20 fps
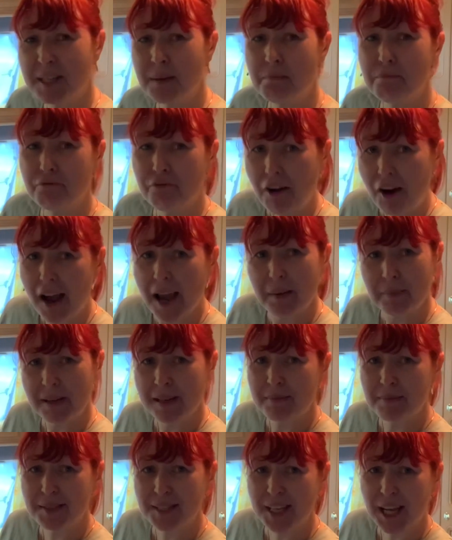bribe
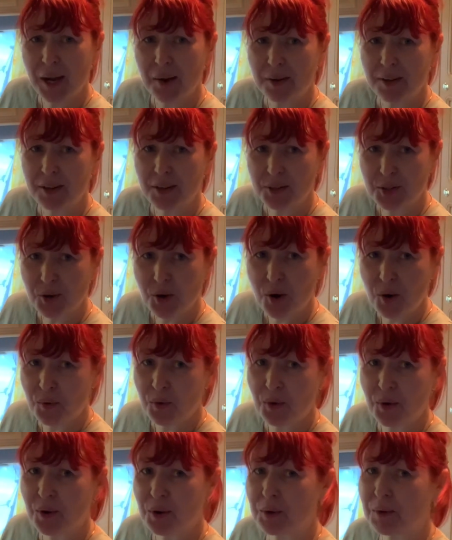him to go on a dog
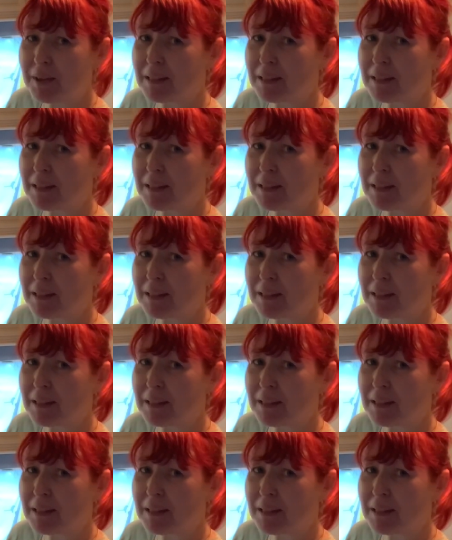walk with